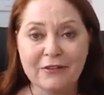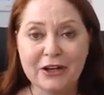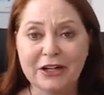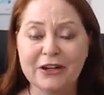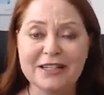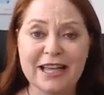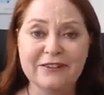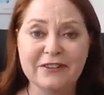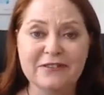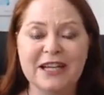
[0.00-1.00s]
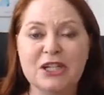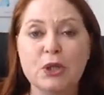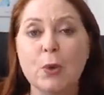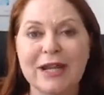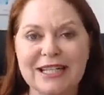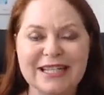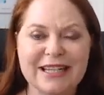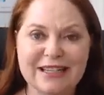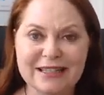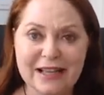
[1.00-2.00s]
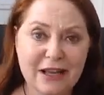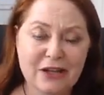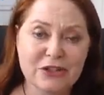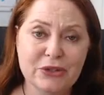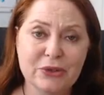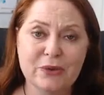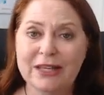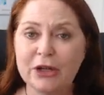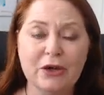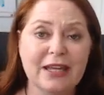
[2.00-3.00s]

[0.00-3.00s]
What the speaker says: I've only got 10, 15, 20 years to,